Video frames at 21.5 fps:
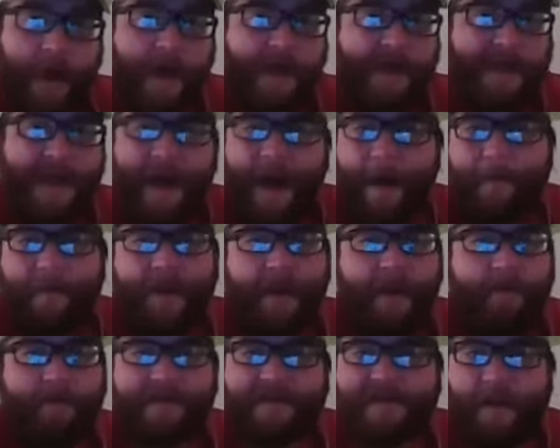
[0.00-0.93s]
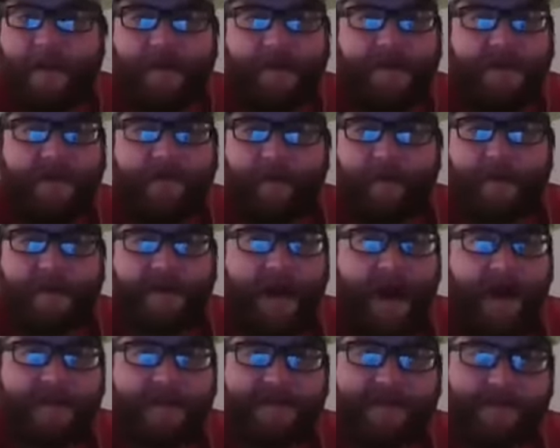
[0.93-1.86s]
Yeah, but he was telling different
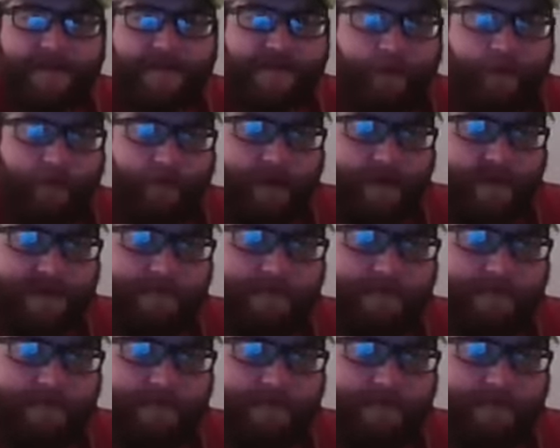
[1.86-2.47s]
kinds of stories.